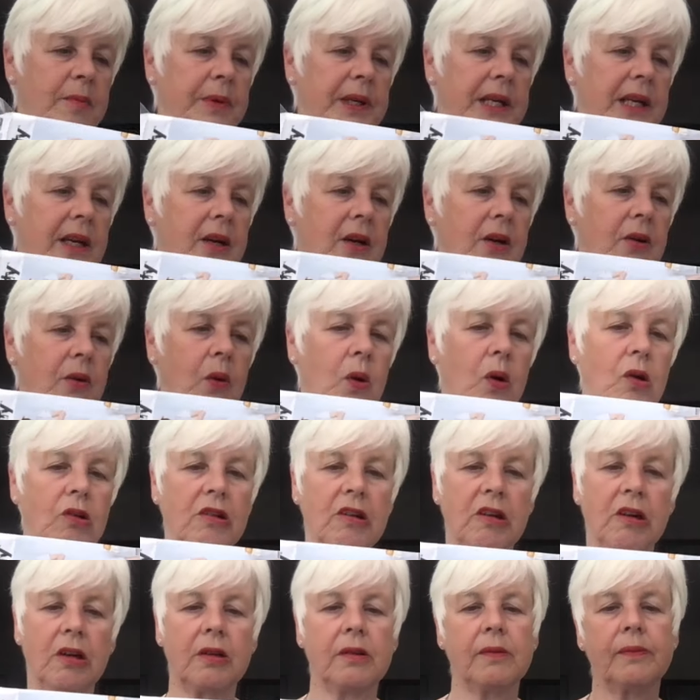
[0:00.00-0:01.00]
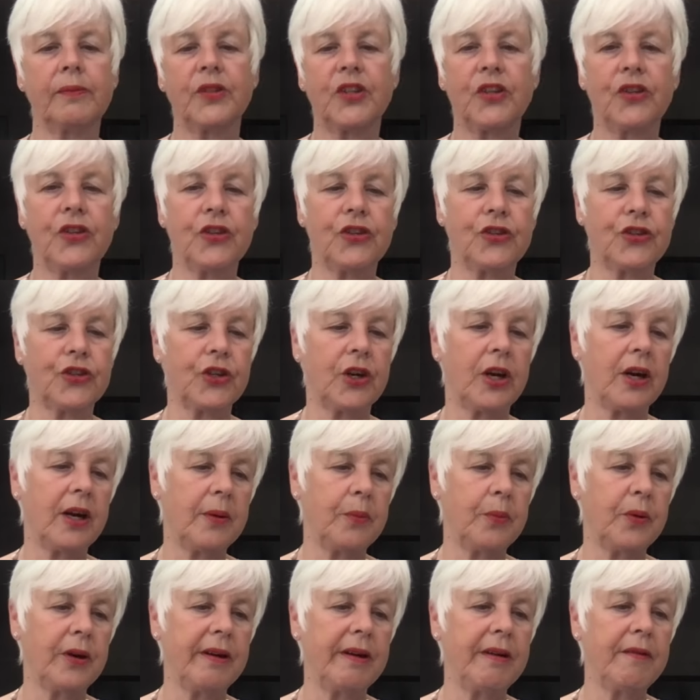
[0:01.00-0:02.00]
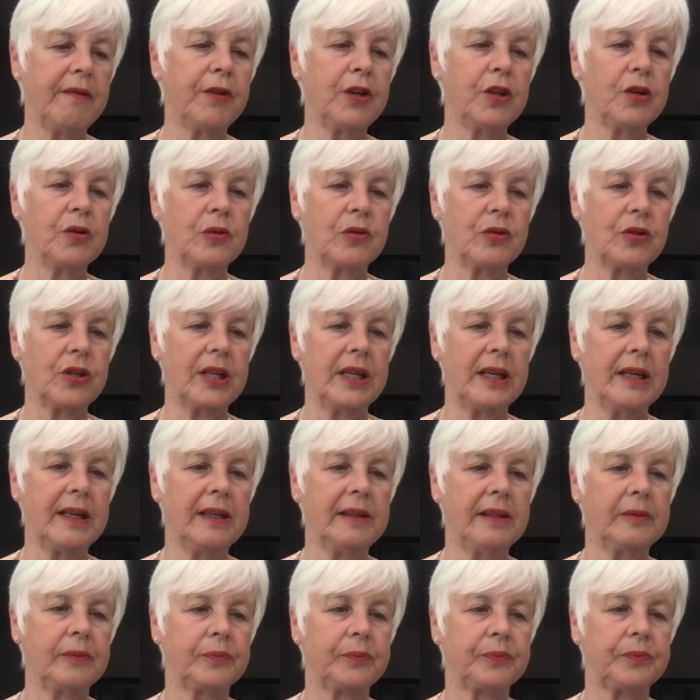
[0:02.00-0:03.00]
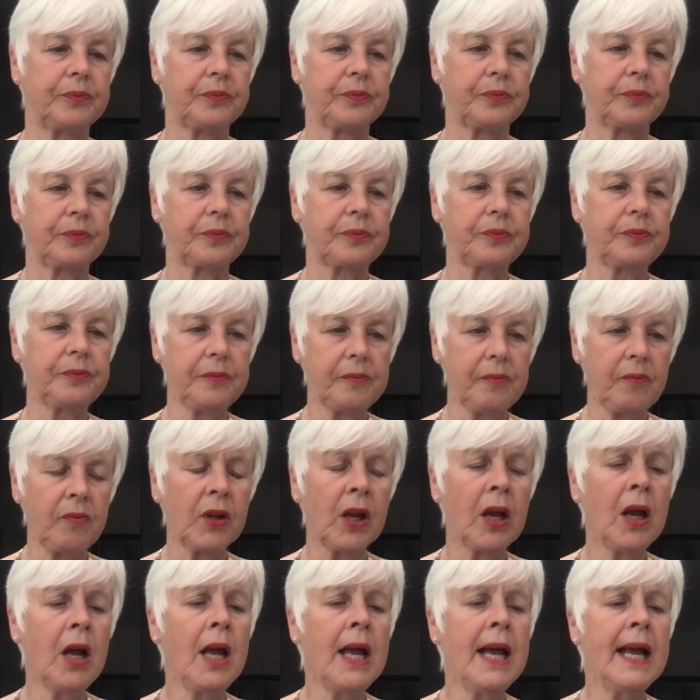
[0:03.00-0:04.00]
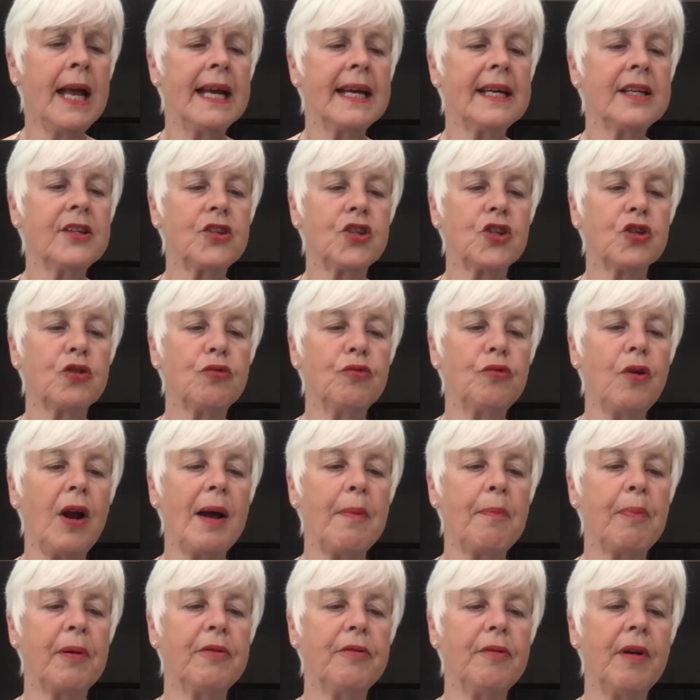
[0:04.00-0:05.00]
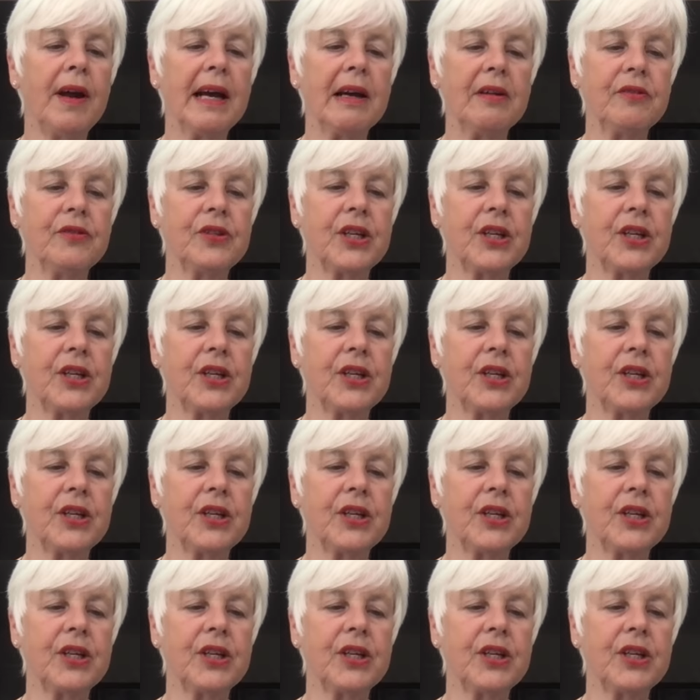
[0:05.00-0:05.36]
below or to the side, wherever you see it. It's a wraparound